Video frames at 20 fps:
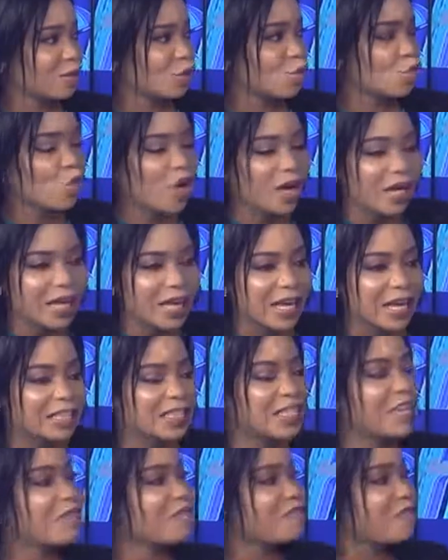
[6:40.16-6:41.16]
So what
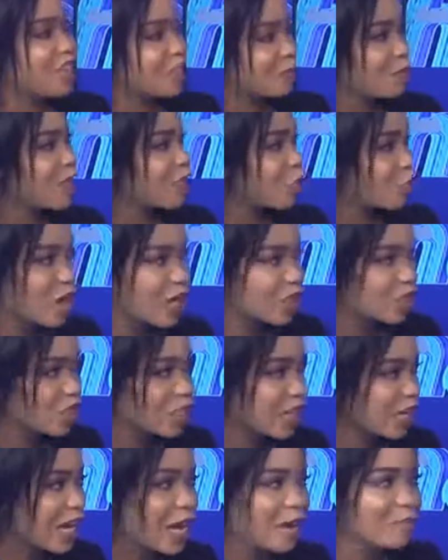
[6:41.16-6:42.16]
is the investment
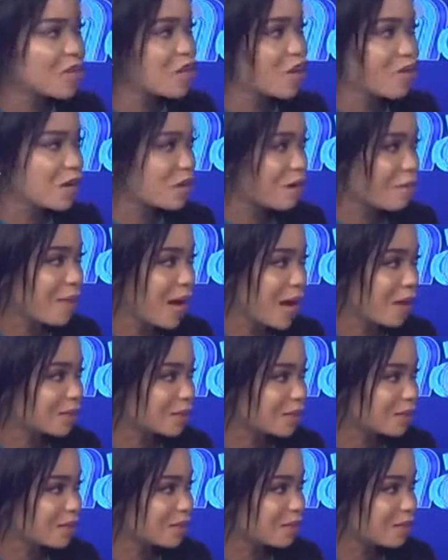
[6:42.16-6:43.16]
attraction that I'm hearing
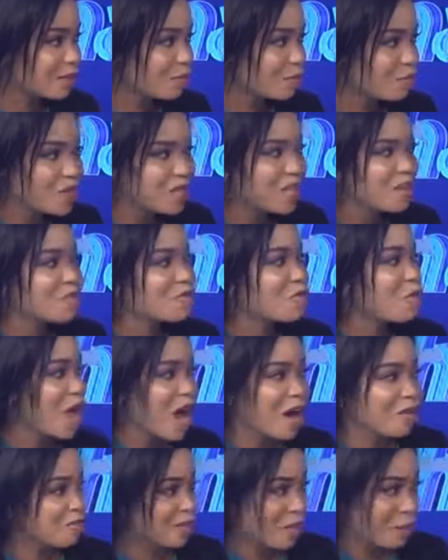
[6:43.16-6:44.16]
about, bidding
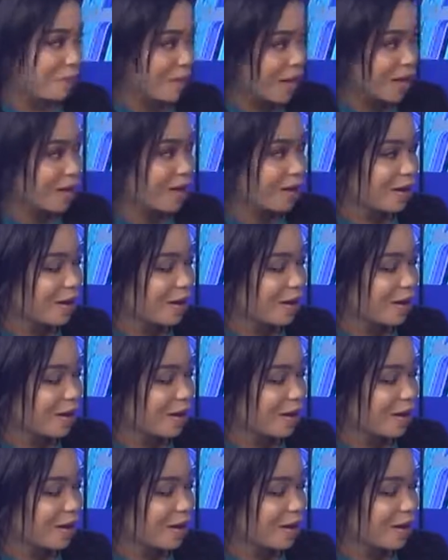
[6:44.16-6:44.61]
for AFAM?